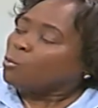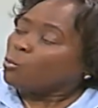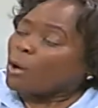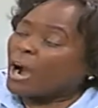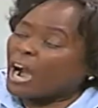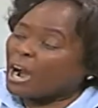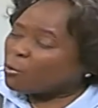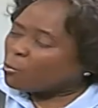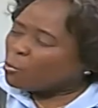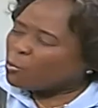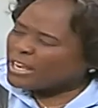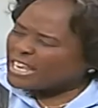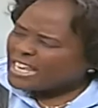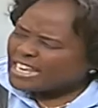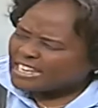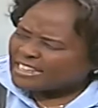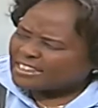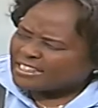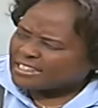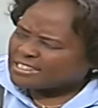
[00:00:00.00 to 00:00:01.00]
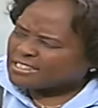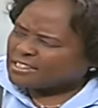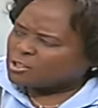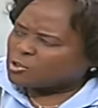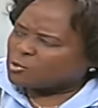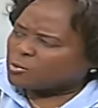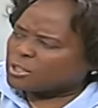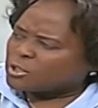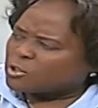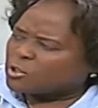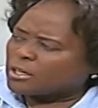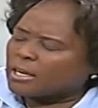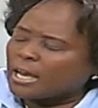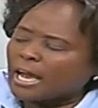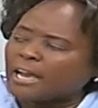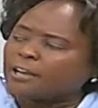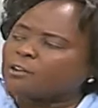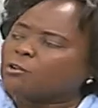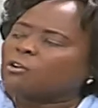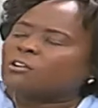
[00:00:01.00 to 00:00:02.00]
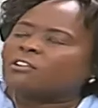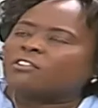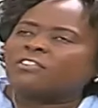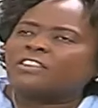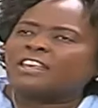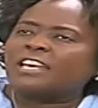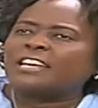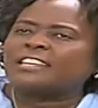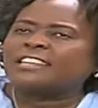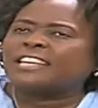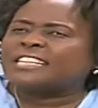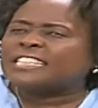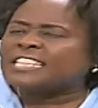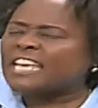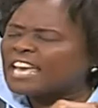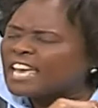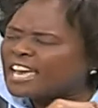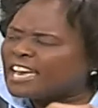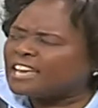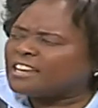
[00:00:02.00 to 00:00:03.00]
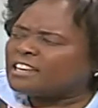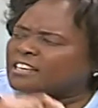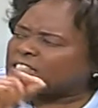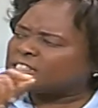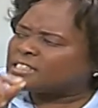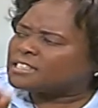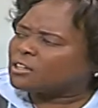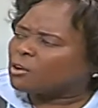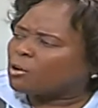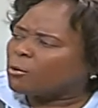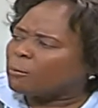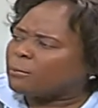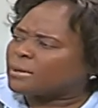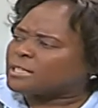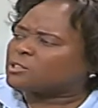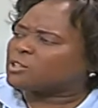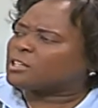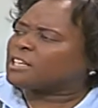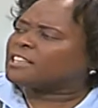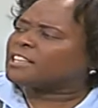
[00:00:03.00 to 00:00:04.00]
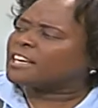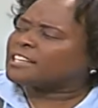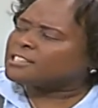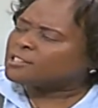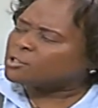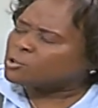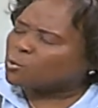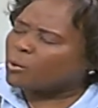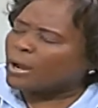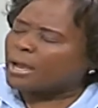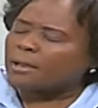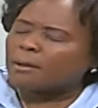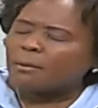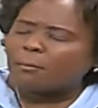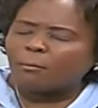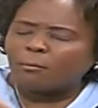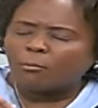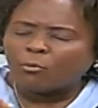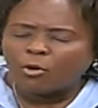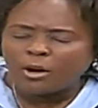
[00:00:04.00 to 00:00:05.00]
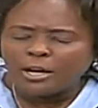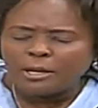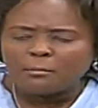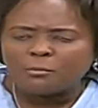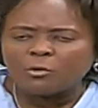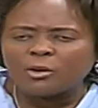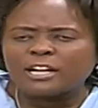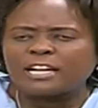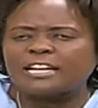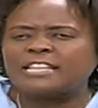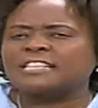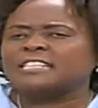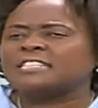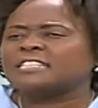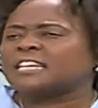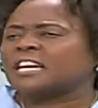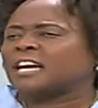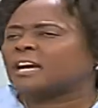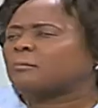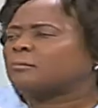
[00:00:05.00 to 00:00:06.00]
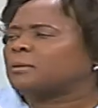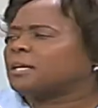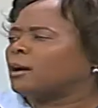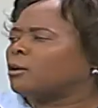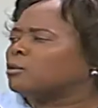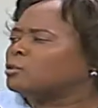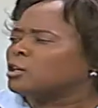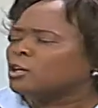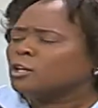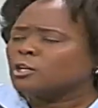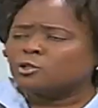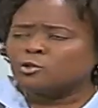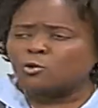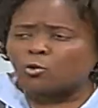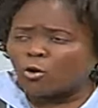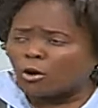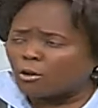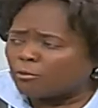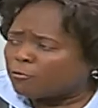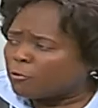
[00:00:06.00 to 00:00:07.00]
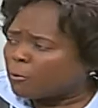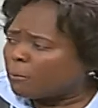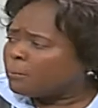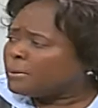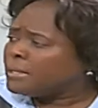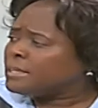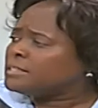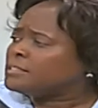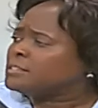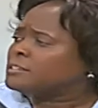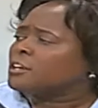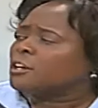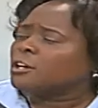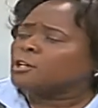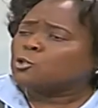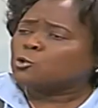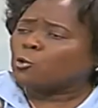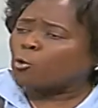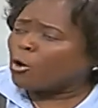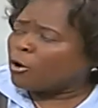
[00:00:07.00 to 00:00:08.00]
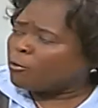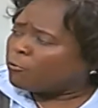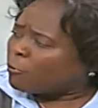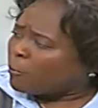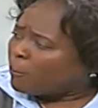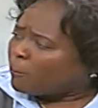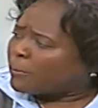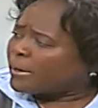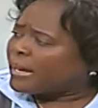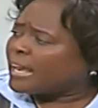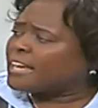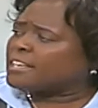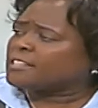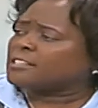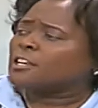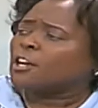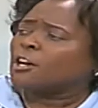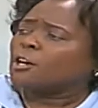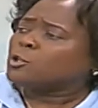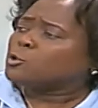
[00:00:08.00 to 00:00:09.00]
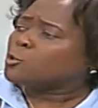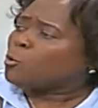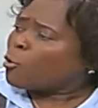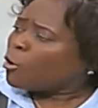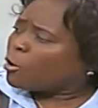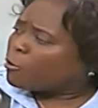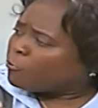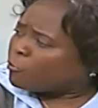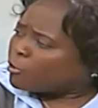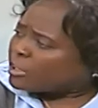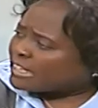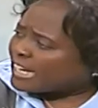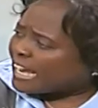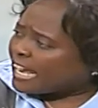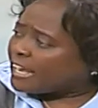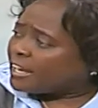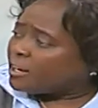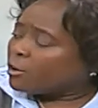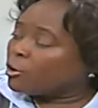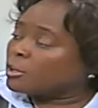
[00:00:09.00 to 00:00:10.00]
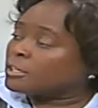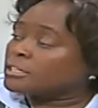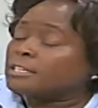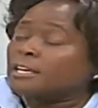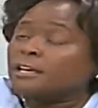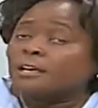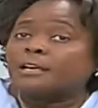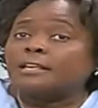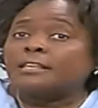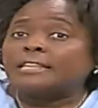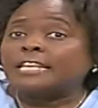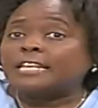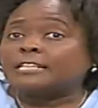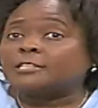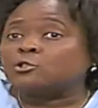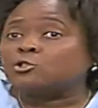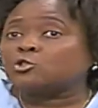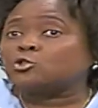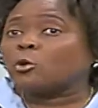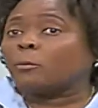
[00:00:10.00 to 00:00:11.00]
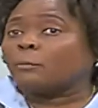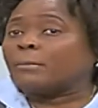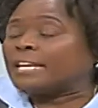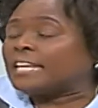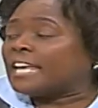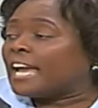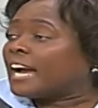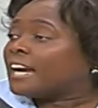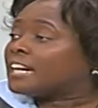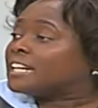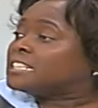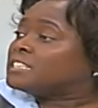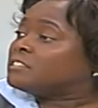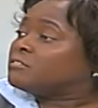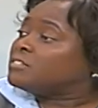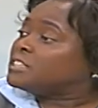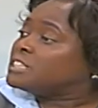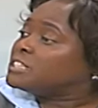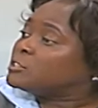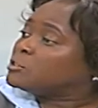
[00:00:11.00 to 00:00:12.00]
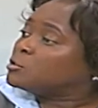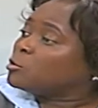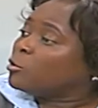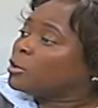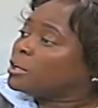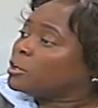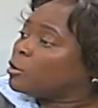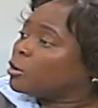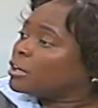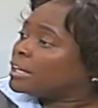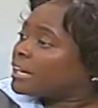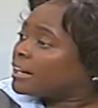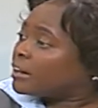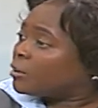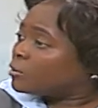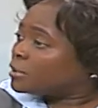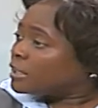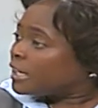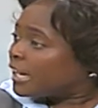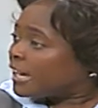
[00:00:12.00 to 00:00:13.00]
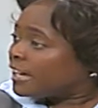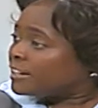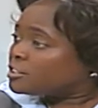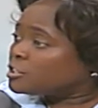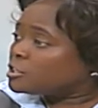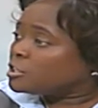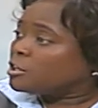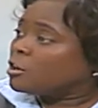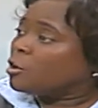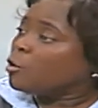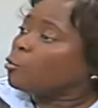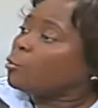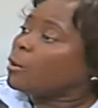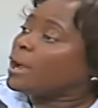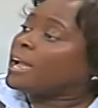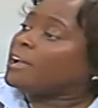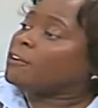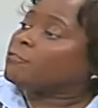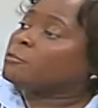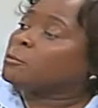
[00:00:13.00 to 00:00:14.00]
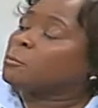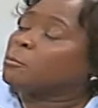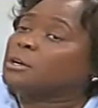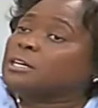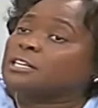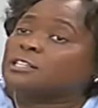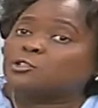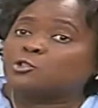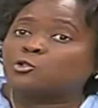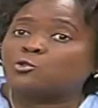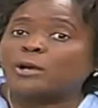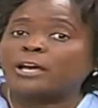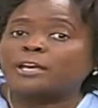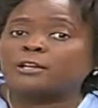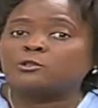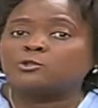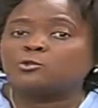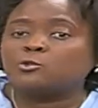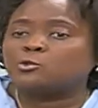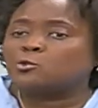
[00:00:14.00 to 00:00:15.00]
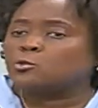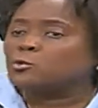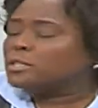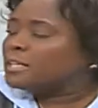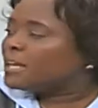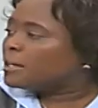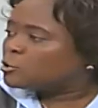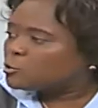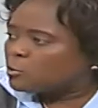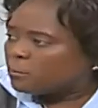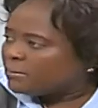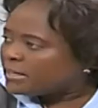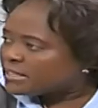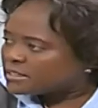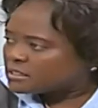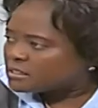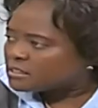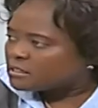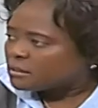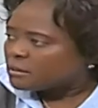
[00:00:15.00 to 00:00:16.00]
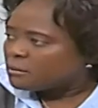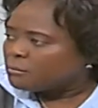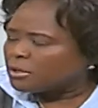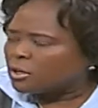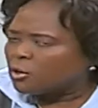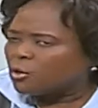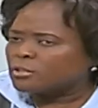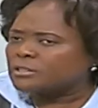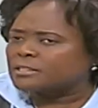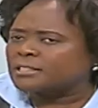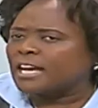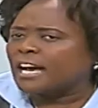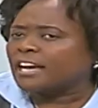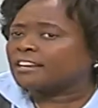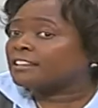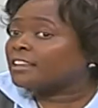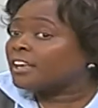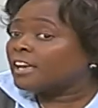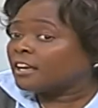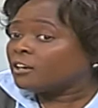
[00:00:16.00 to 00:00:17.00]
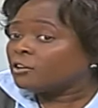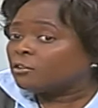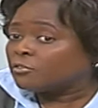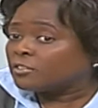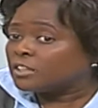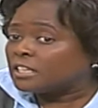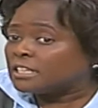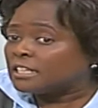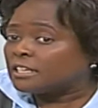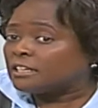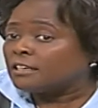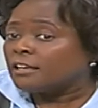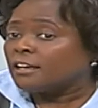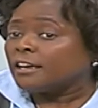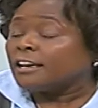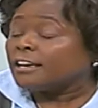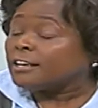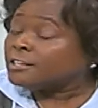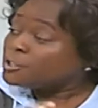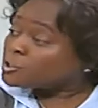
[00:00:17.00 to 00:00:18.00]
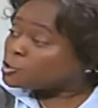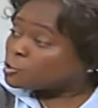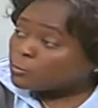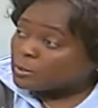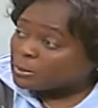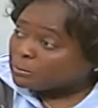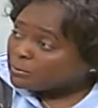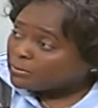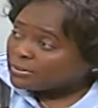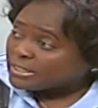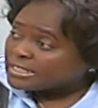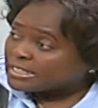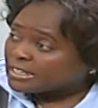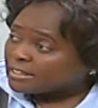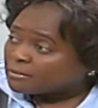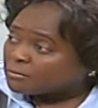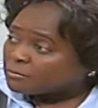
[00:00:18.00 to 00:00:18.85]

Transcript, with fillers: Are we in that situation? I don't think that any single person. And that is why more and more Kenyans are coming out to call for peace, to call for prayers, to call for dialogues. There's so many activities going on around the country where everybody is trying to do their two bits because at the end of the day, history will be written.